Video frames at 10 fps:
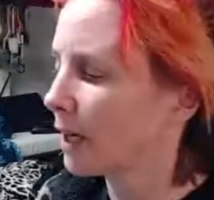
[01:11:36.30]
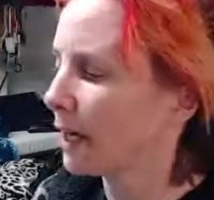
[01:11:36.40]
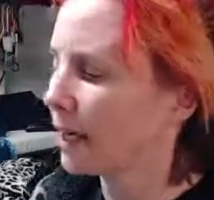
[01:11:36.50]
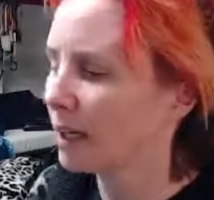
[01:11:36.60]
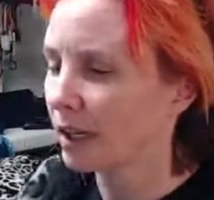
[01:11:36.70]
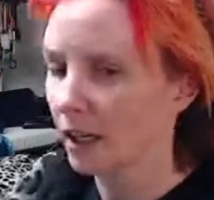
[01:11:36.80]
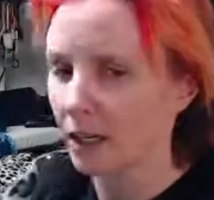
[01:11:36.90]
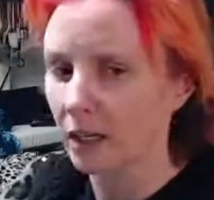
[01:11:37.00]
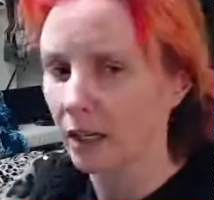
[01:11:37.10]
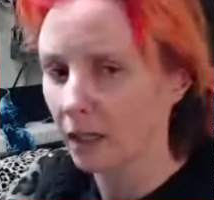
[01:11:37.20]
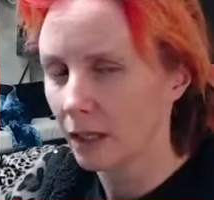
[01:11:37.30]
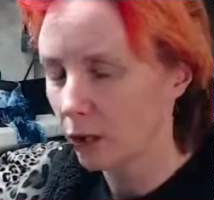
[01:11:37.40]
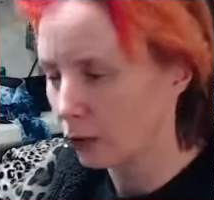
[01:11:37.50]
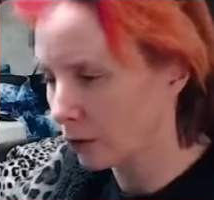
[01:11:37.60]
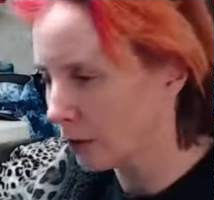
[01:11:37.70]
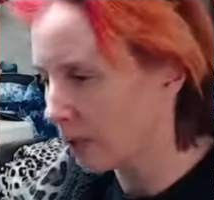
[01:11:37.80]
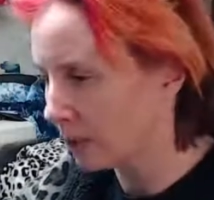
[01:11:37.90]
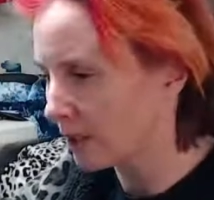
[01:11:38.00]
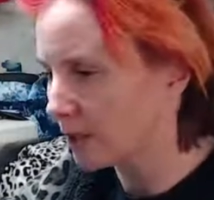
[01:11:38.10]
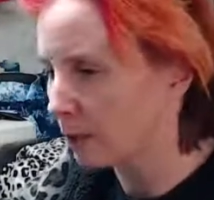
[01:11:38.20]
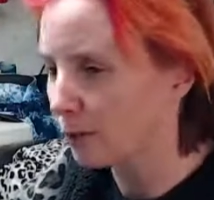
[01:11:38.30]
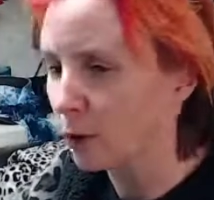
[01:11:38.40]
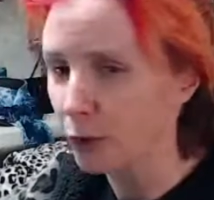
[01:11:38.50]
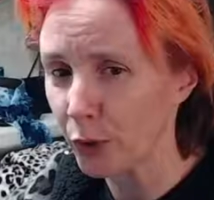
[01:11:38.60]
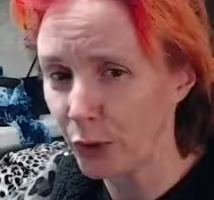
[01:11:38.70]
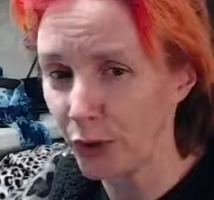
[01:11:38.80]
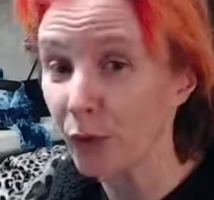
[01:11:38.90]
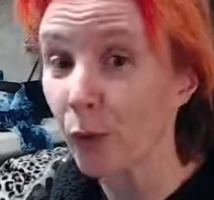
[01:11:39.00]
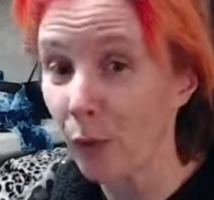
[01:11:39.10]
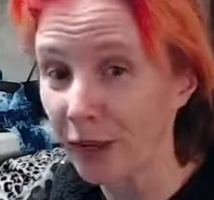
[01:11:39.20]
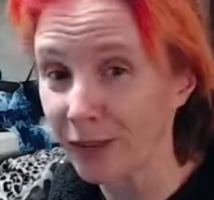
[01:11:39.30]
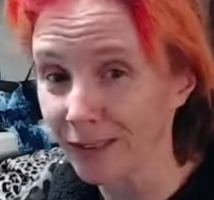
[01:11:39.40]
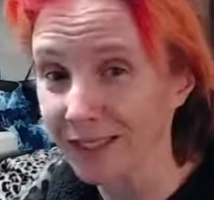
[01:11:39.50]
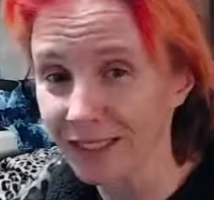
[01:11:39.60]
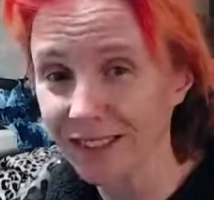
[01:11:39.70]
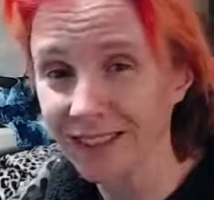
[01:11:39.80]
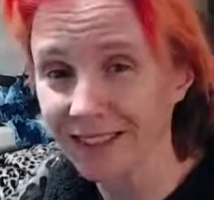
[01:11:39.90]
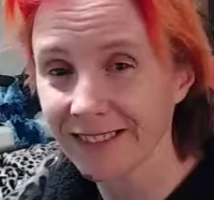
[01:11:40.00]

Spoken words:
Hey, you're on my cell phone. You're wireless.